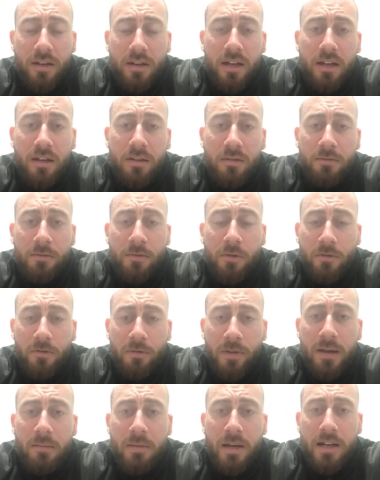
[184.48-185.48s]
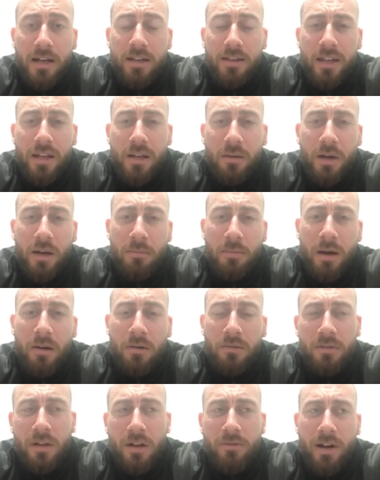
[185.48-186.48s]
and for a female, it's anywhere
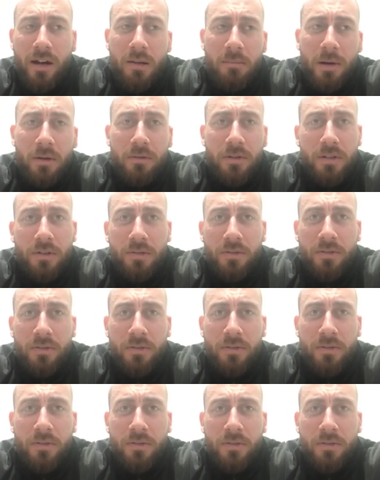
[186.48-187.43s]
around about the